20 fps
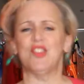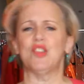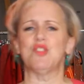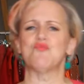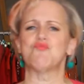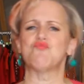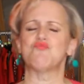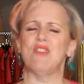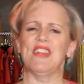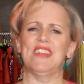
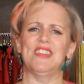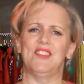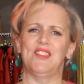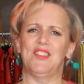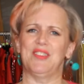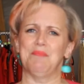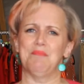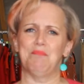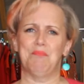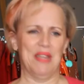and
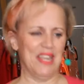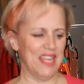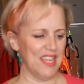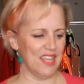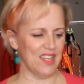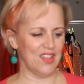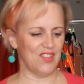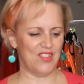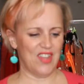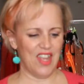reds and
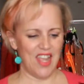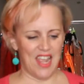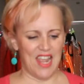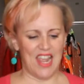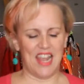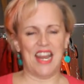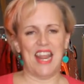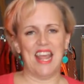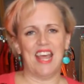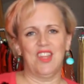pinks
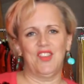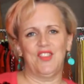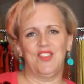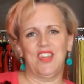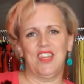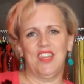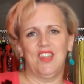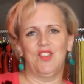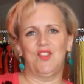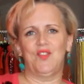and it has
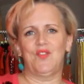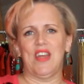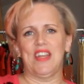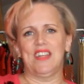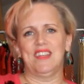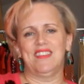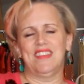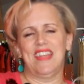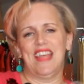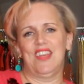these
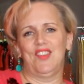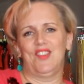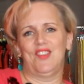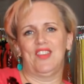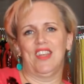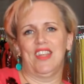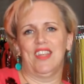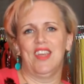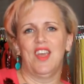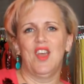
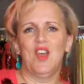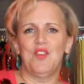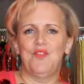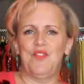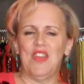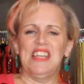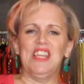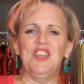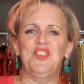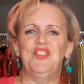fantastic
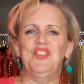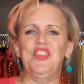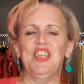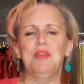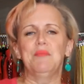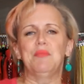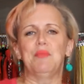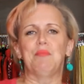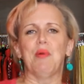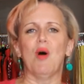fairly
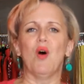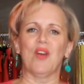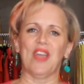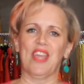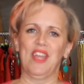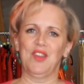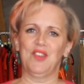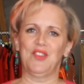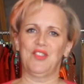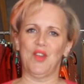deep
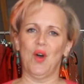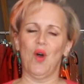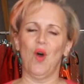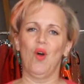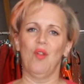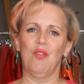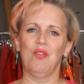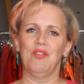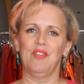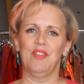pockets
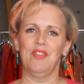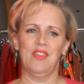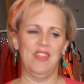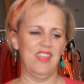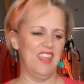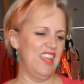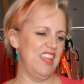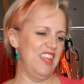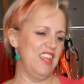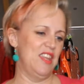on
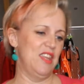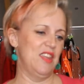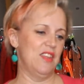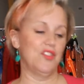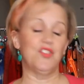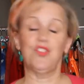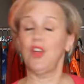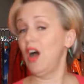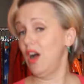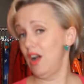the
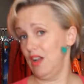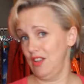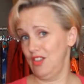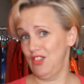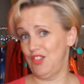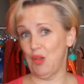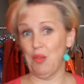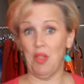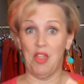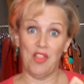
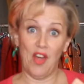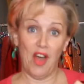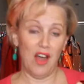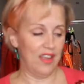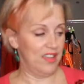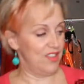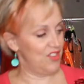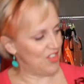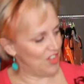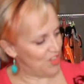sides on the
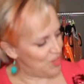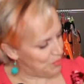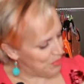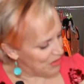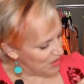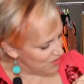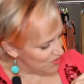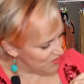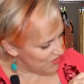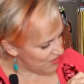thighs I
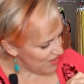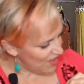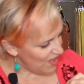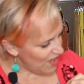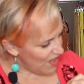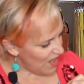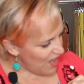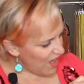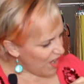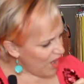suppose
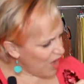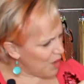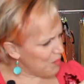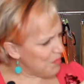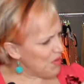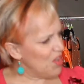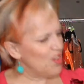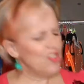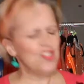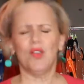
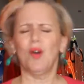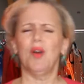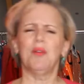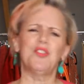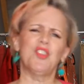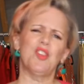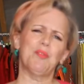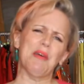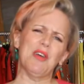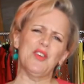um, so I
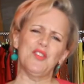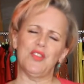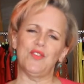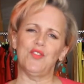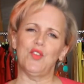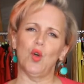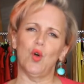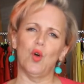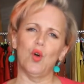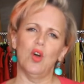suppose
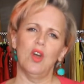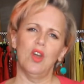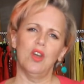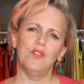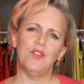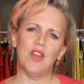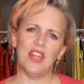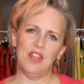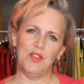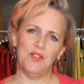if you're
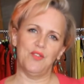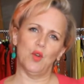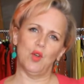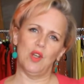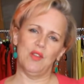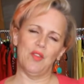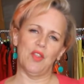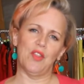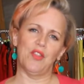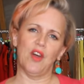fairly full
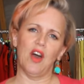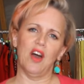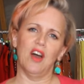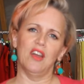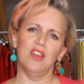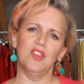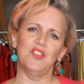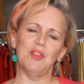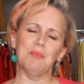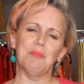in the
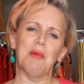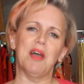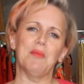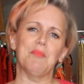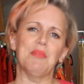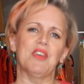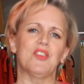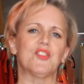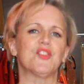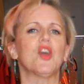thighs it might
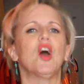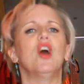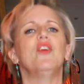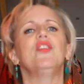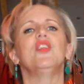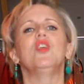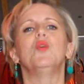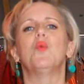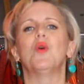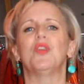be a skirt
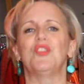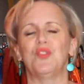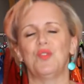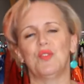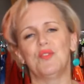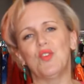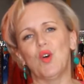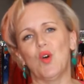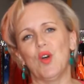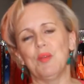that you want to
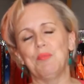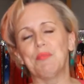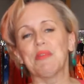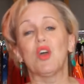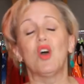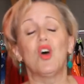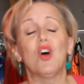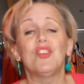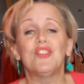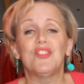avoid
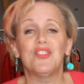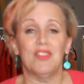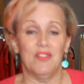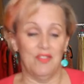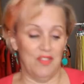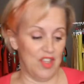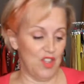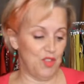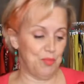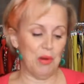because
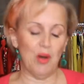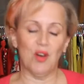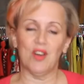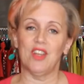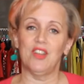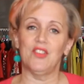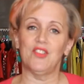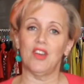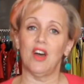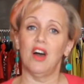these
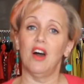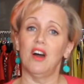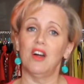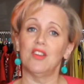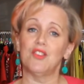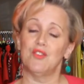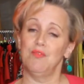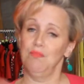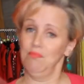pockets are